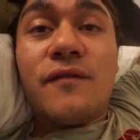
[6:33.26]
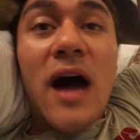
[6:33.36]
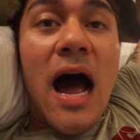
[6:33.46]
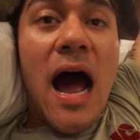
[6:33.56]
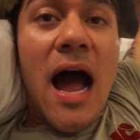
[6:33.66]

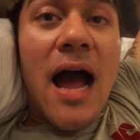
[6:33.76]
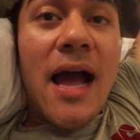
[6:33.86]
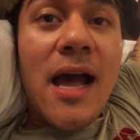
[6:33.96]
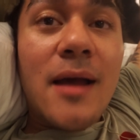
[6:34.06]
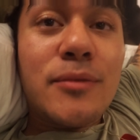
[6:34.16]

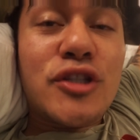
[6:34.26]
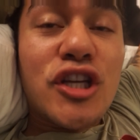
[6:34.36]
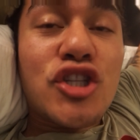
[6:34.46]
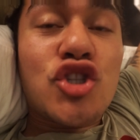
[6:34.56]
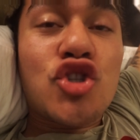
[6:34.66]
Vibes,
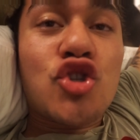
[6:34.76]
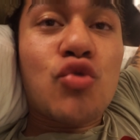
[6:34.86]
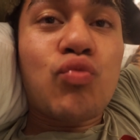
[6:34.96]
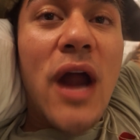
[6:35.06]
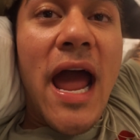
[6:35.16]
just
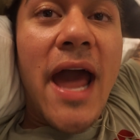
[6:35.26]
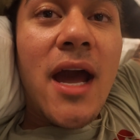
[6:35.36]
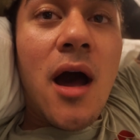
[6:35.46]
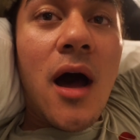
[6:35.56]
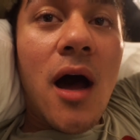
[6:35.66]

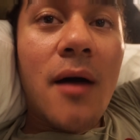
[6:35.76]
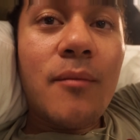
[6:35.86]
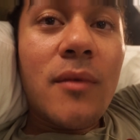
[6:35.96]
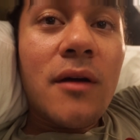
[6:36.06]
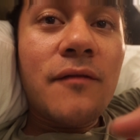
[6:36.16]
straight up